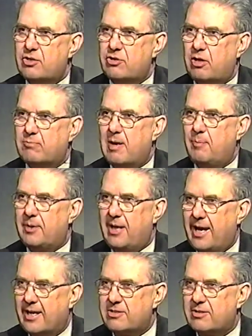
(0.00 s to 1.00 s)
issue came mm-hmm. up in
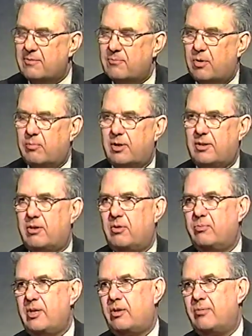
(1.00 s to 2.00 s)
Hanssen, where we're throw,
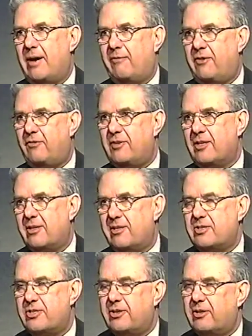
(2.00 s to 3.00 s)
we threw sure. out 50 of
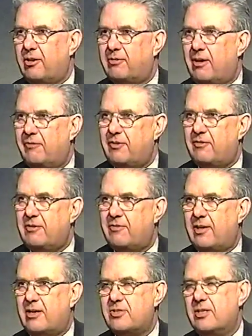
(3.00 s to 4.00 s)
theirs, and they're going to throw out 50 of ours.